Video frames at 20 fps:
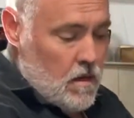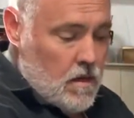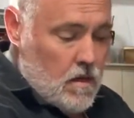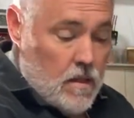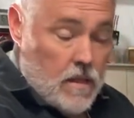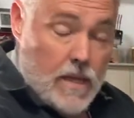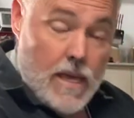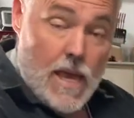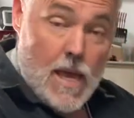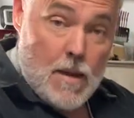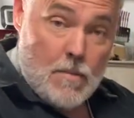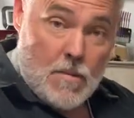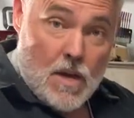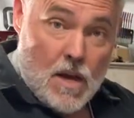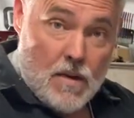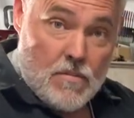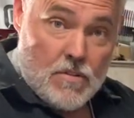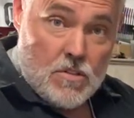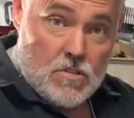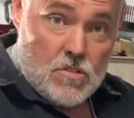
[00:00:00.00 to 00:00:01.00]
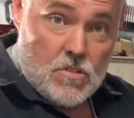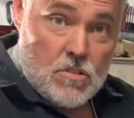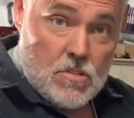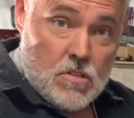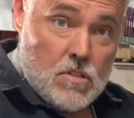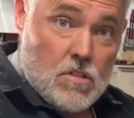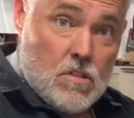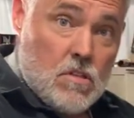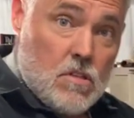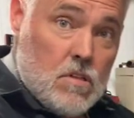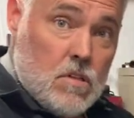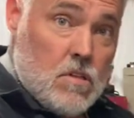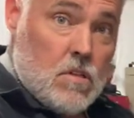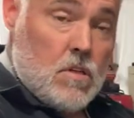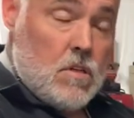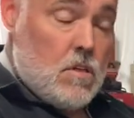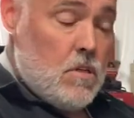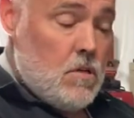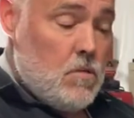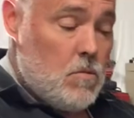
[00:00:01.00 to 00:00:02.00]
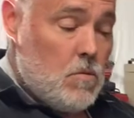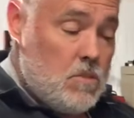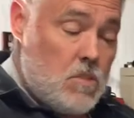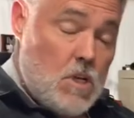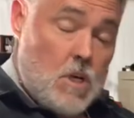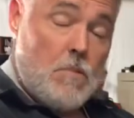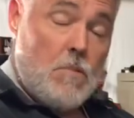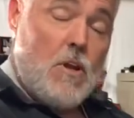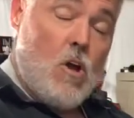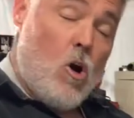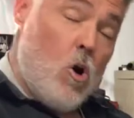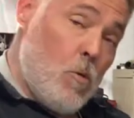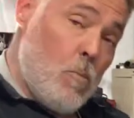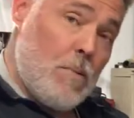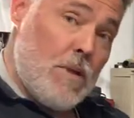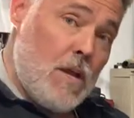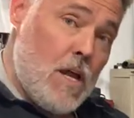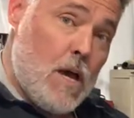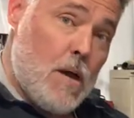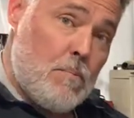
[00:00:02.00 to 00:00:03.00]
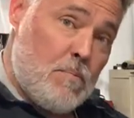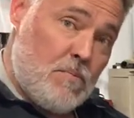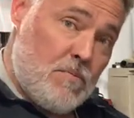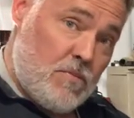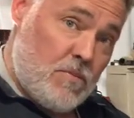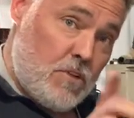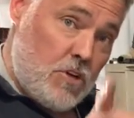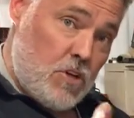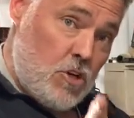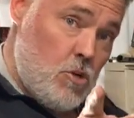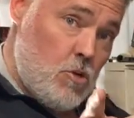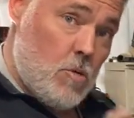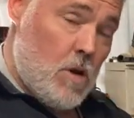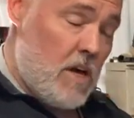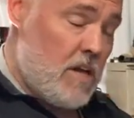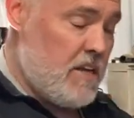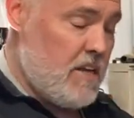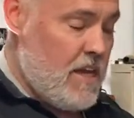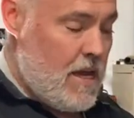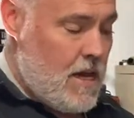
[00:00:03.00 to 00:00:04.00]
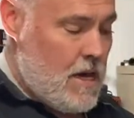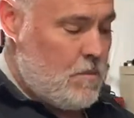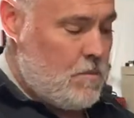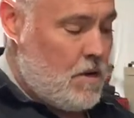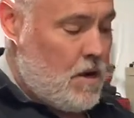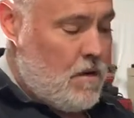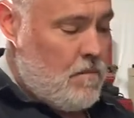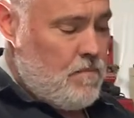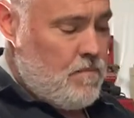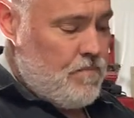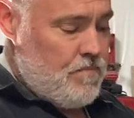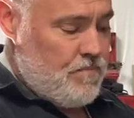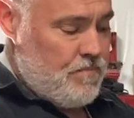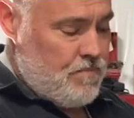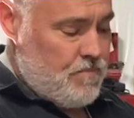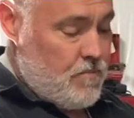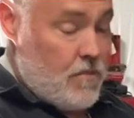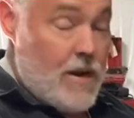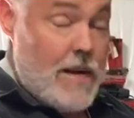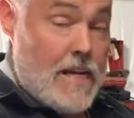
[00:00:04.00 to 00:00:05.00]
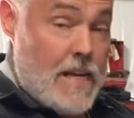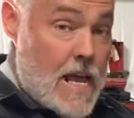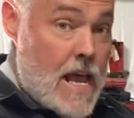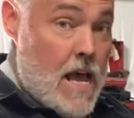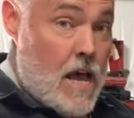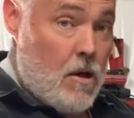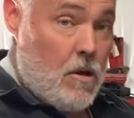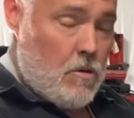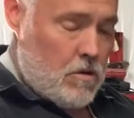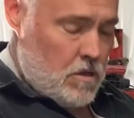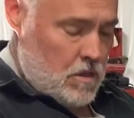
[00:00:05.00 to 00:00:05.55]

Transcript: the cam covers, which I'm going to open up for you on camera right now.